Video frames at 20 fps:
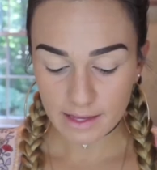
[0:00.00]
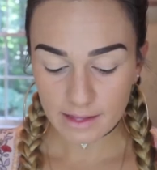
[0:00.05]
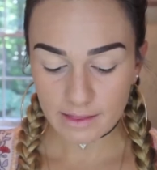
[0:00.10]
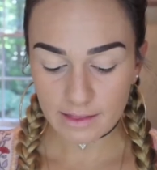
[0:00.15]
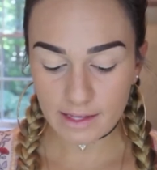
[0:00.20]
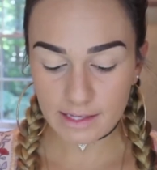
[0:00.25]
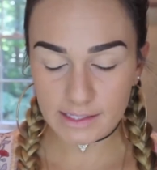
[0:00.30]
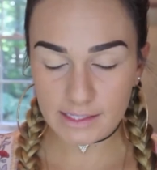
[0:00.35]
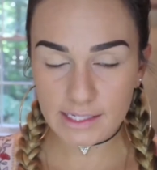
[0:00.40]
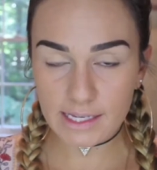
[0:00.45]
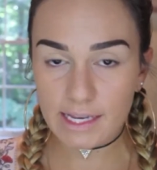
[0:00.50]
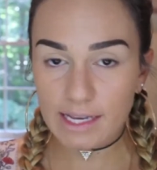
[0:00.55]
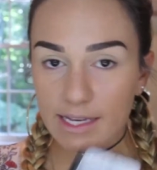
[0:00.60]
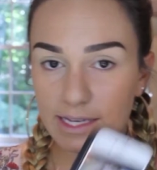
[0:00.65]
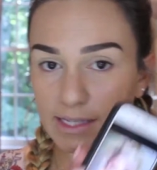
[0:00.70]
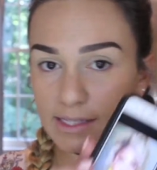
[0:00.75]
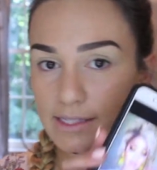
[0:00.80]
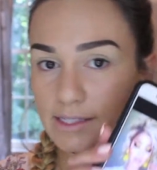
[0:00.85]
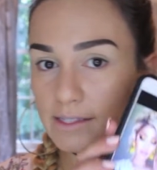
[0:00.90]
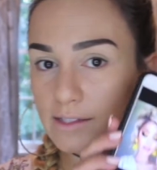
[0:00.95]
This
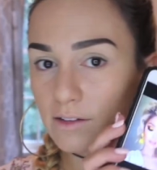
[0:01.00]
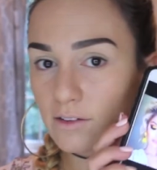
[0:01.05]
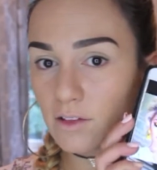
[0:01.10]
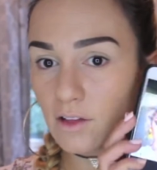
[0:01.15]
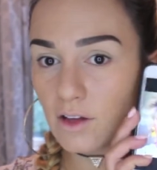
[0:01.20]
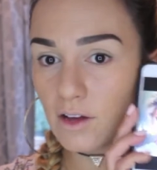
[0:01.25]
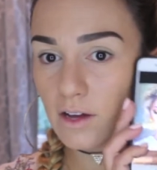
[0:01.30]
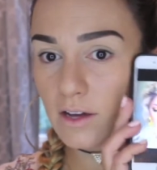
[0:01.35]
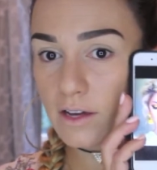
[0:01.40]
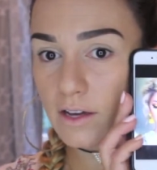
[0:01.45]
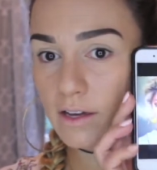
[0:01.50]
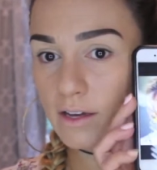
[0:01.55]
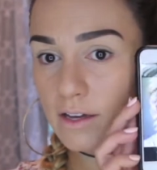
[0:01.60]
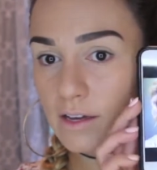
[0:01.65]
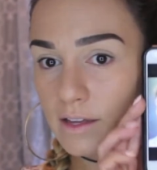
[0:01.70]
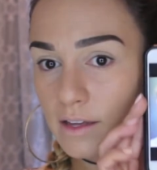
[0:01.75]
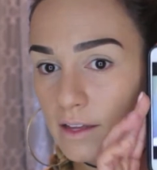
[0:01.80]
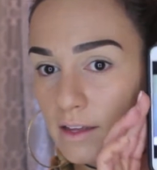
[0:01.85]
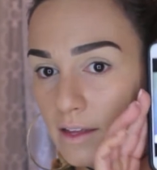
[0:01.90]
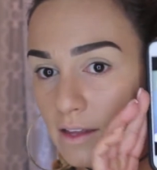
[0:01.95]
is the look
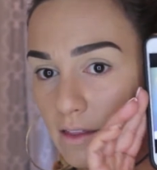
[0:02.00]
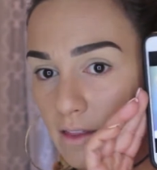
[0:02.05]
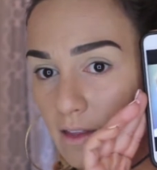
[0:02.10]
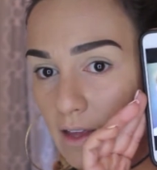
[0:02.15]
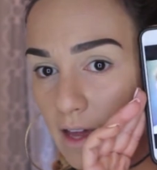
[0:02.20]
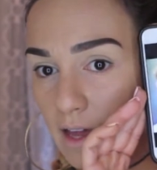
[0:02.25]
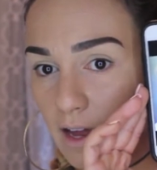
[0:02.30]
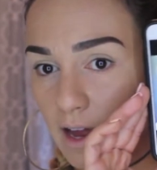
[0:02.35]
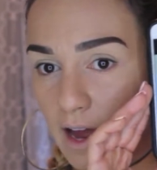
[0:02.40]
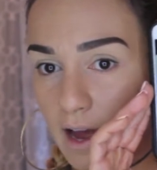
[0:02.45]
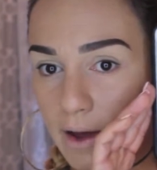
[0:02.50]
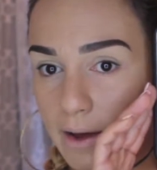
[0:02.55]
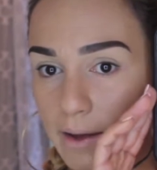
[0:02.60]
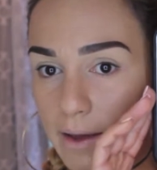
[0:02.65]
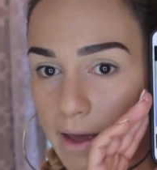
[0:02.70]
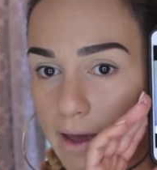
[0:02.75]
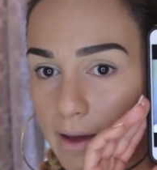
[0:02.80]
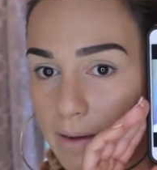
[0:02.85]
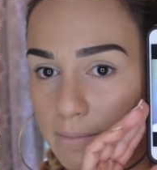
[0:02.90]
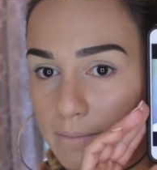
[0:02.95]
that I
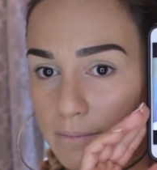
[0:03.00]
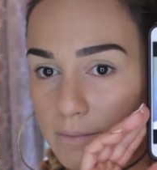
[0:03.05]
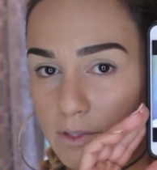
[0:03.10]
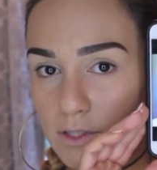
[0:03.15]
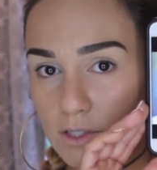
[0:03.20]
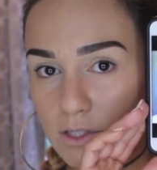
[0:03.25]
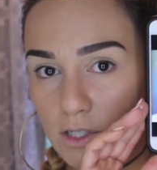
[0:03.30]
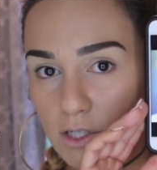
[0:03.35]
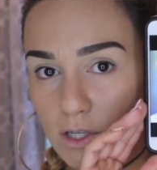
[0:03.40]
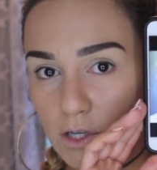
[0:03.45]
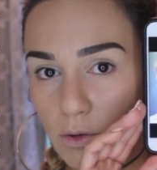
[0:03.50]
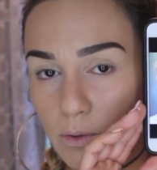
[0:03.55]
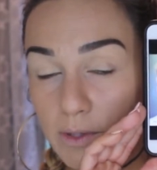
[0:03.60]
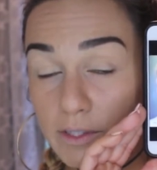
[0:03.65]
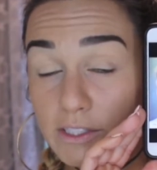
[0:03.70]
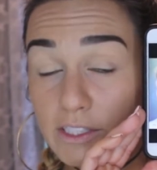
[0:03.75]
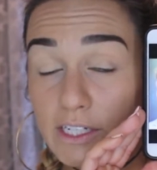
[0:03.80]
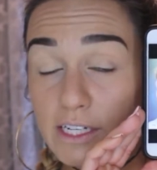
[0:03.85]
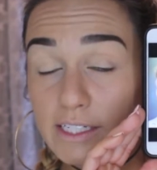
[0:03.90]
am going to